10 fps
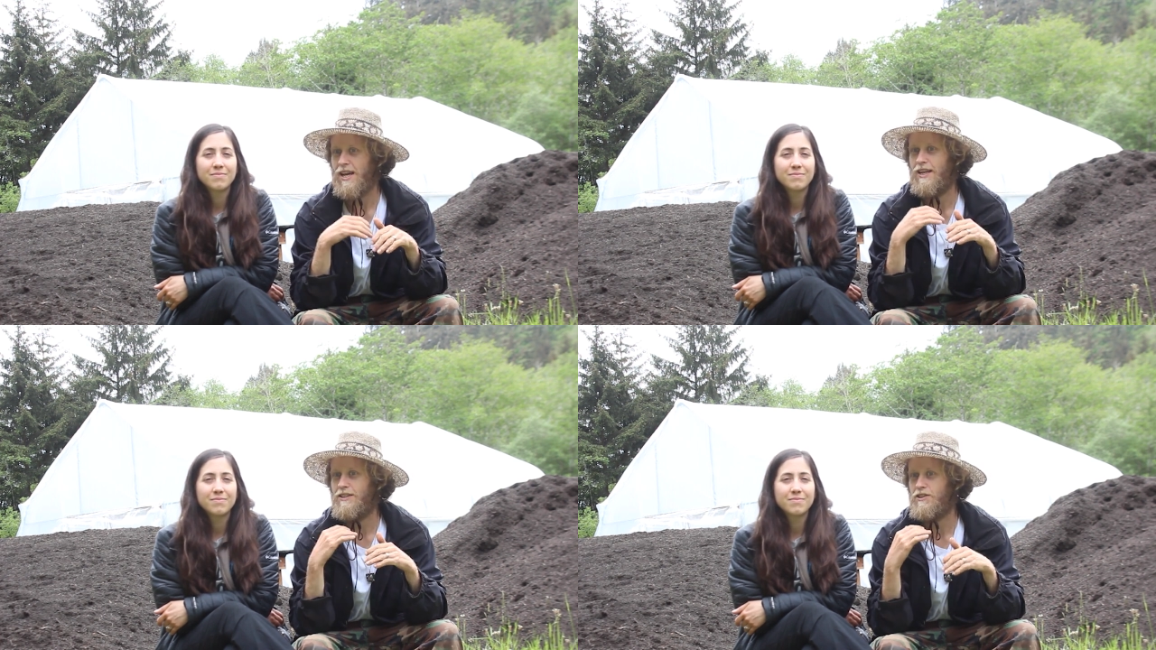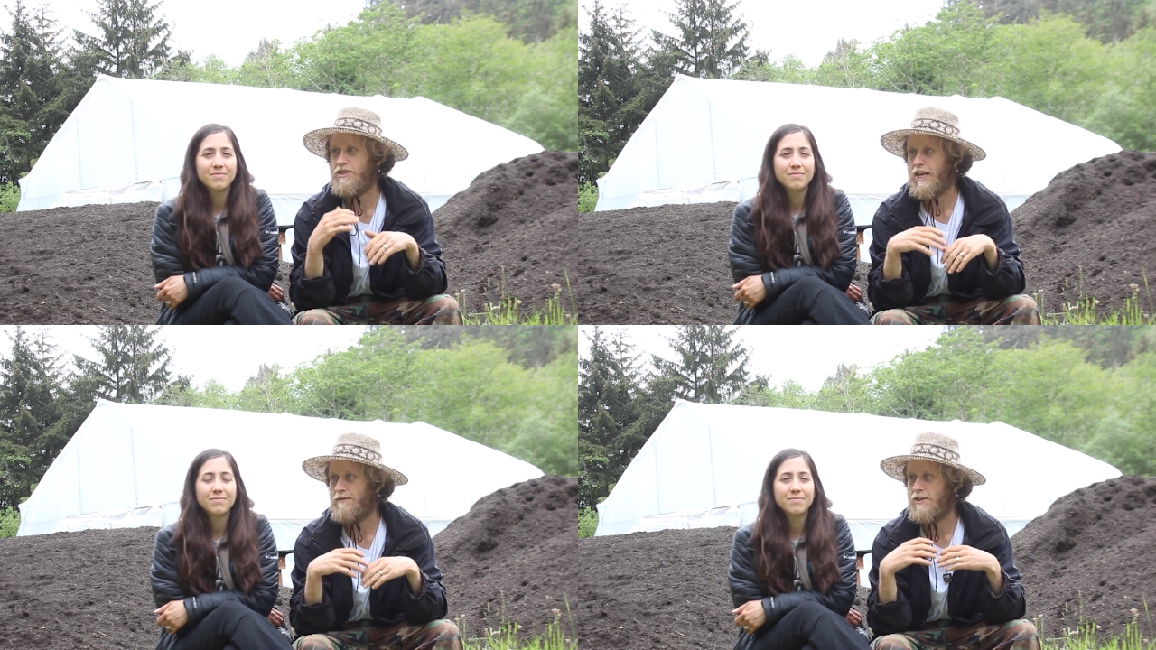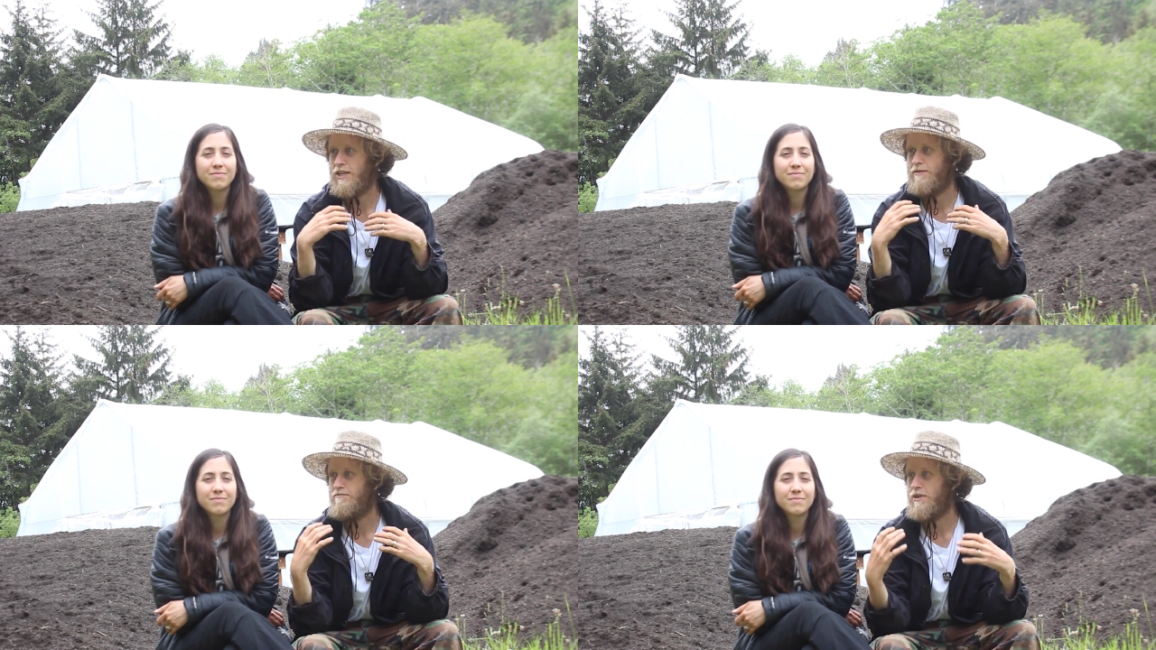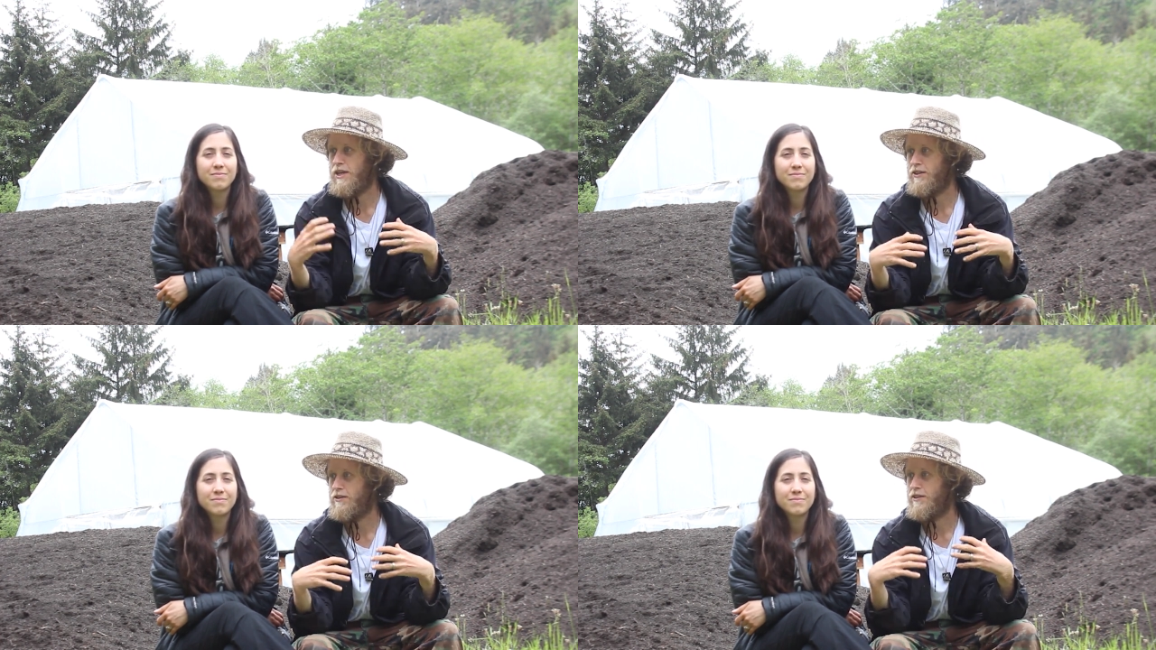Speaker 1: and it just kept getting
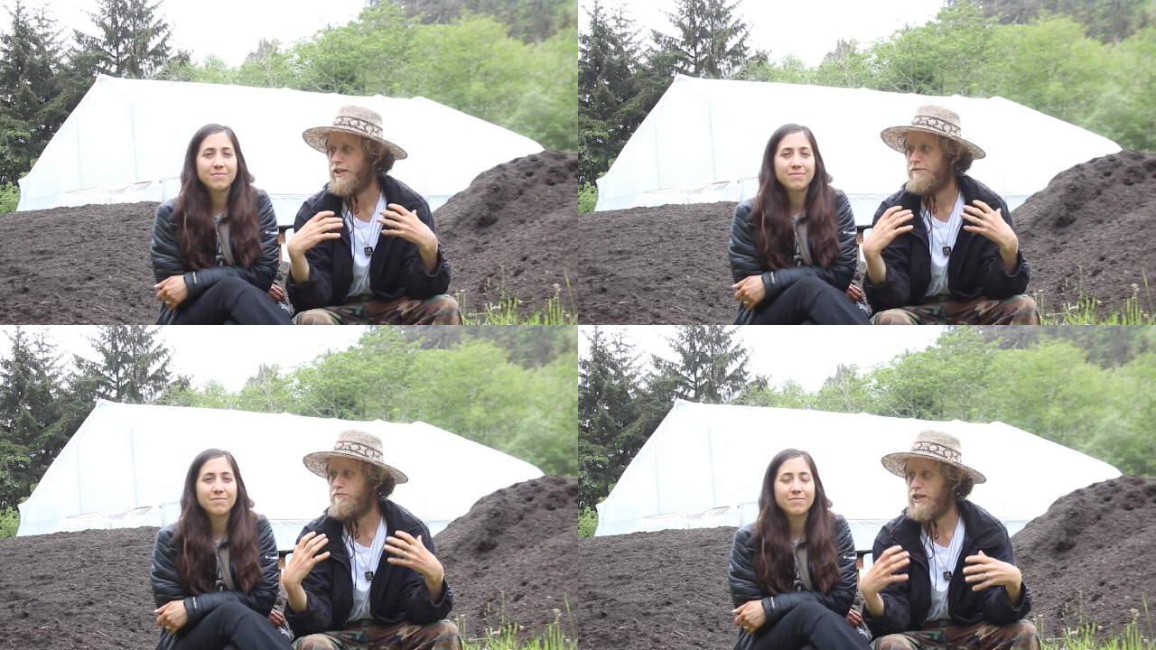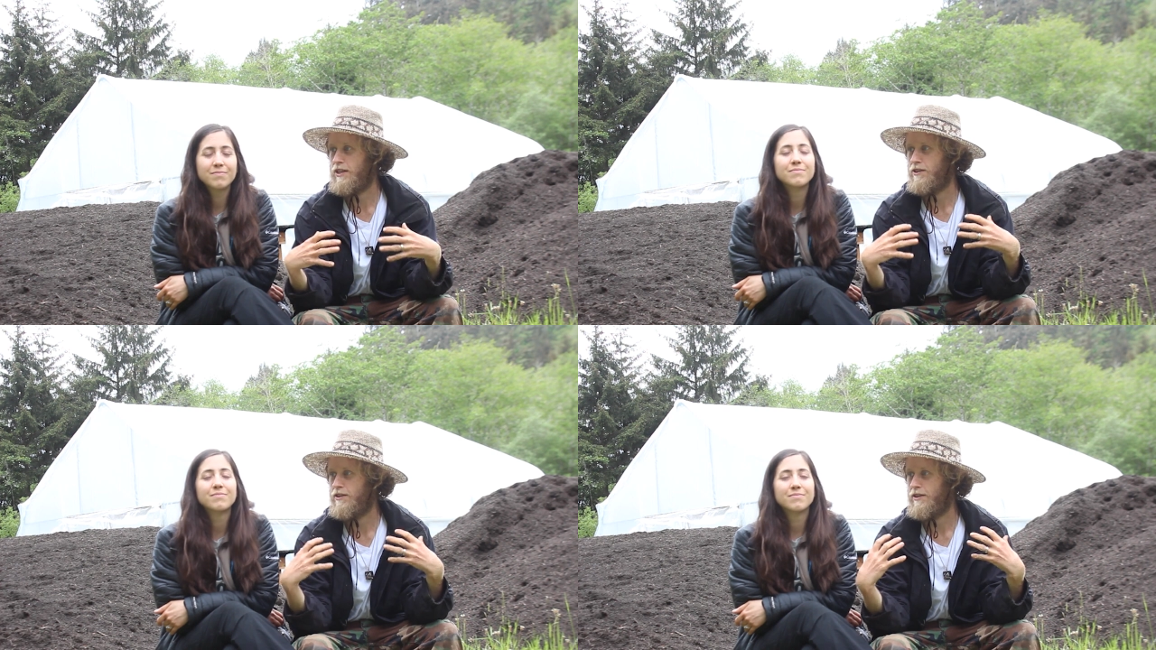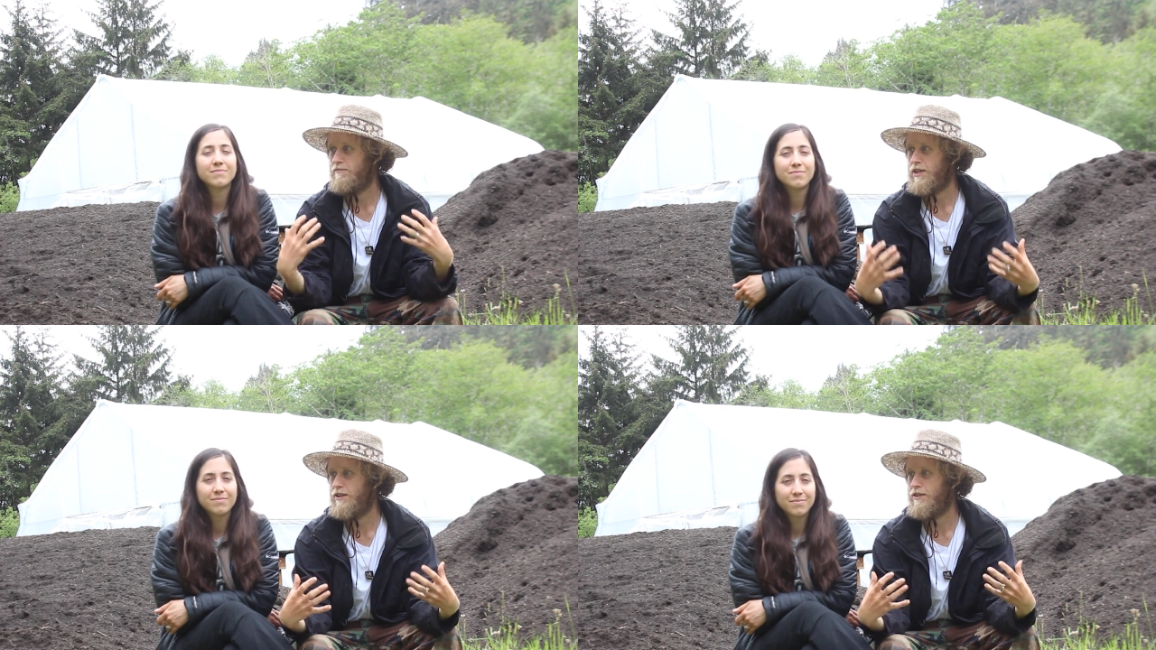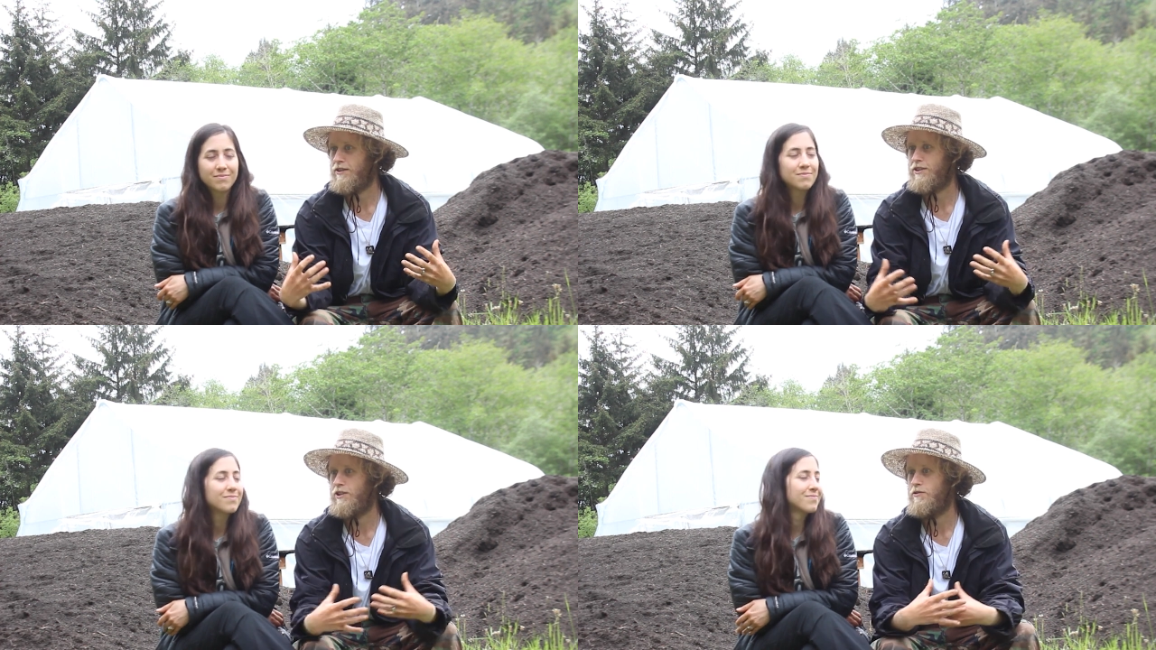bigger and bigger and bigger
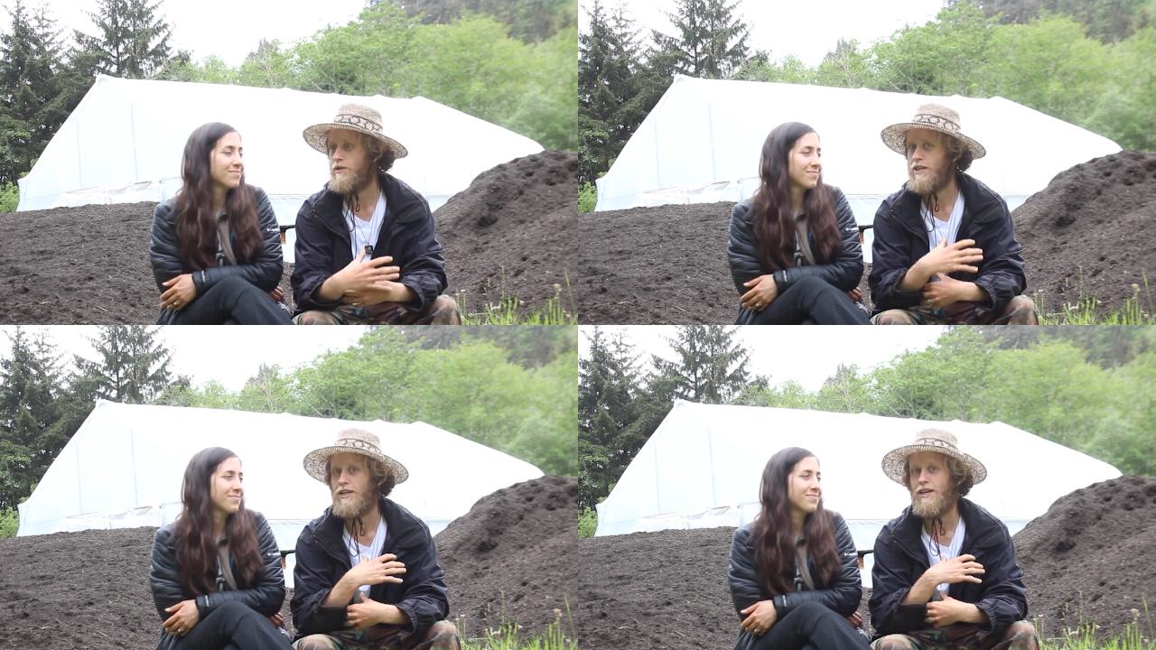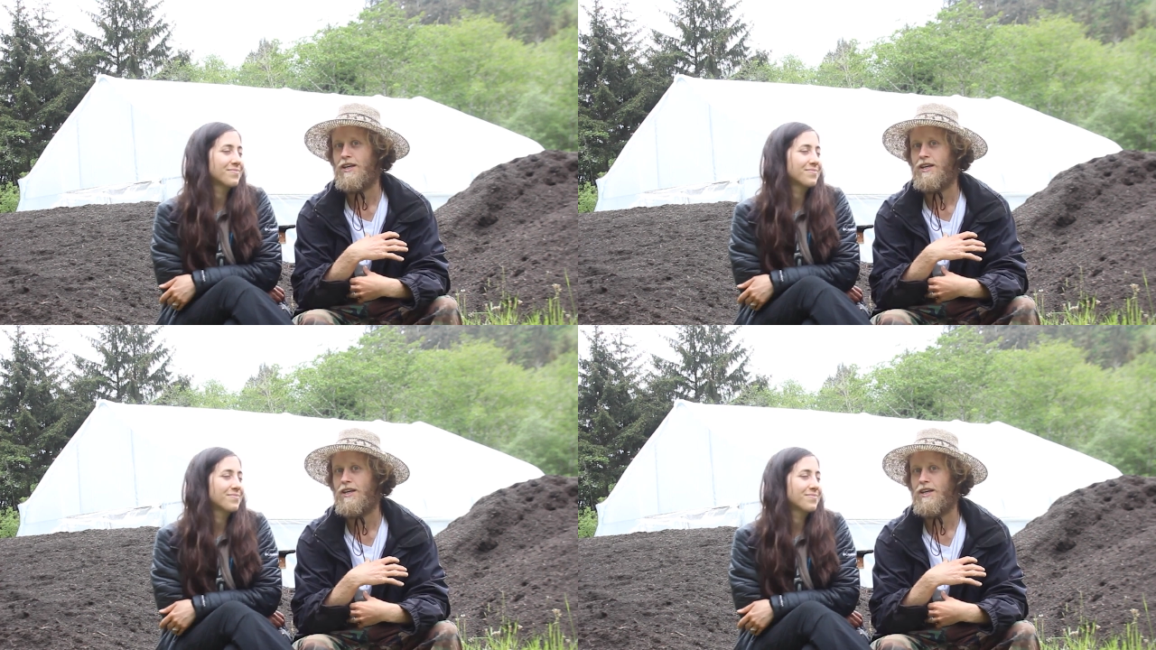until we